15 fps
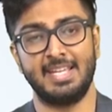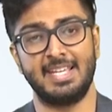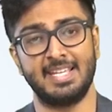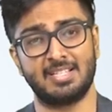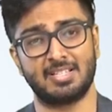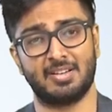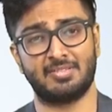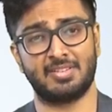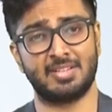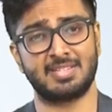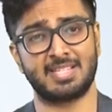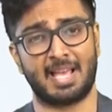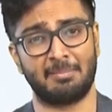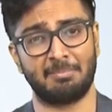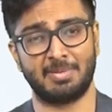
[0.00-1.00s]
Each of the
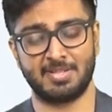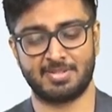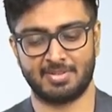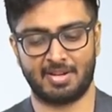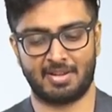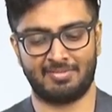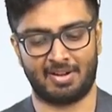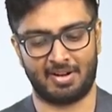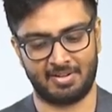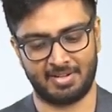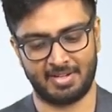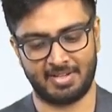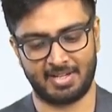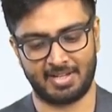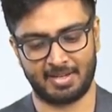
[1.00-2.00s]
samples should have
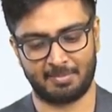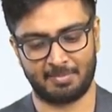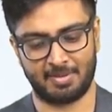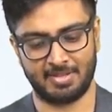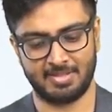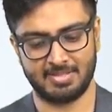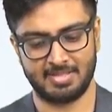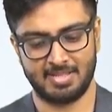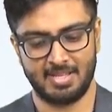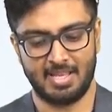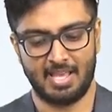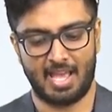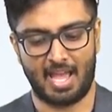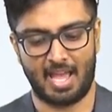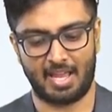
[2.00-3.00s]
100 data points.
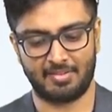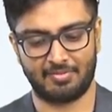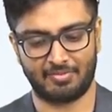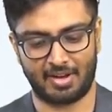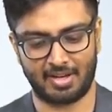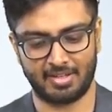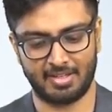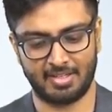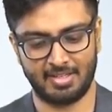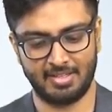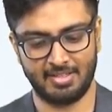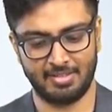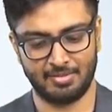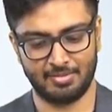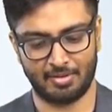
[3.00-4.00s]
And
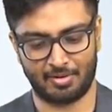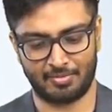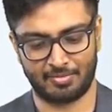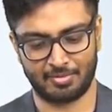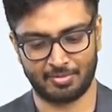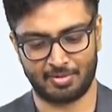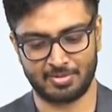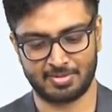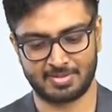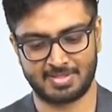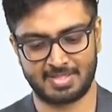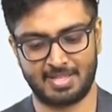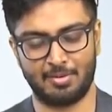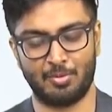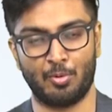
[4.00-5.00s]
finally, you have to also
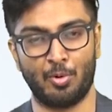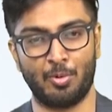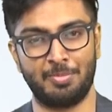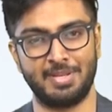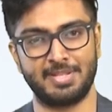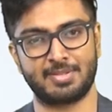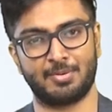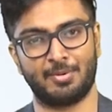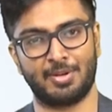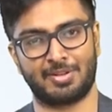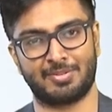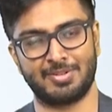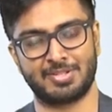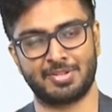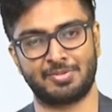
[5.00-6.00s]
say OOB score
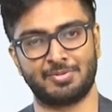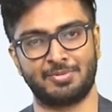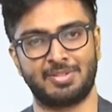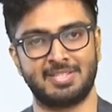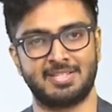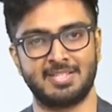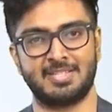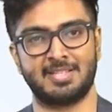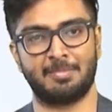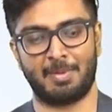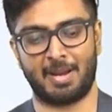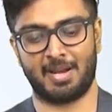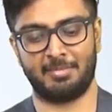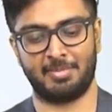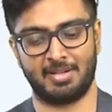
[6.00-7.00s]
equals to true. This is the
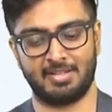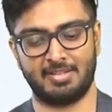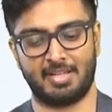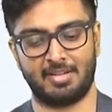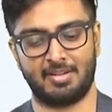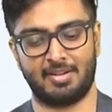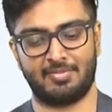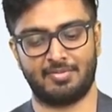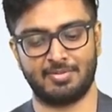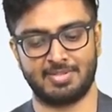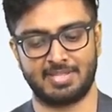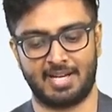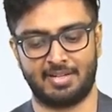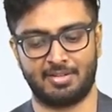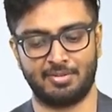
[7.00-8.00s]
parameter that you have to
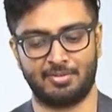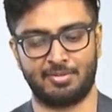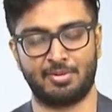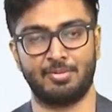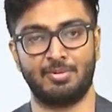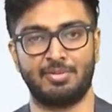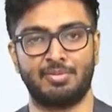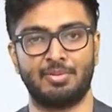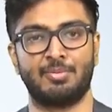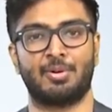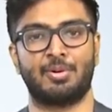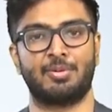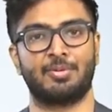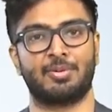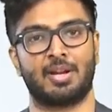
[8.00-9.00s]
set to true if you
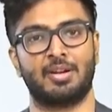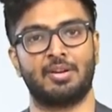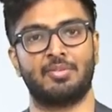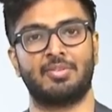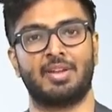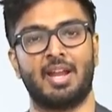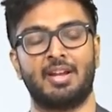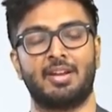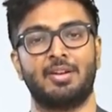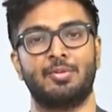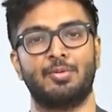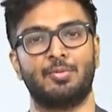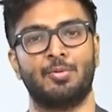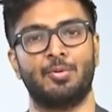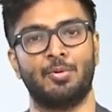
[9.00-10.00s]
want to kind of get an
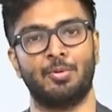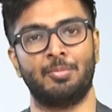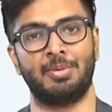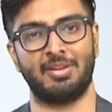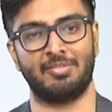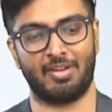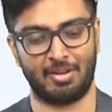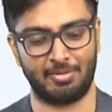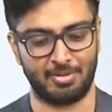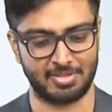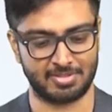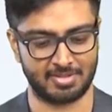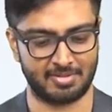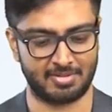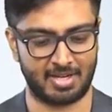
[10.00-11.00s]
OOB
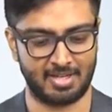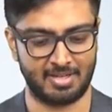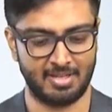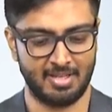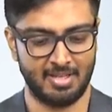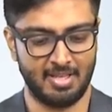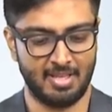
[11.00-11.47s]
evaluation, right?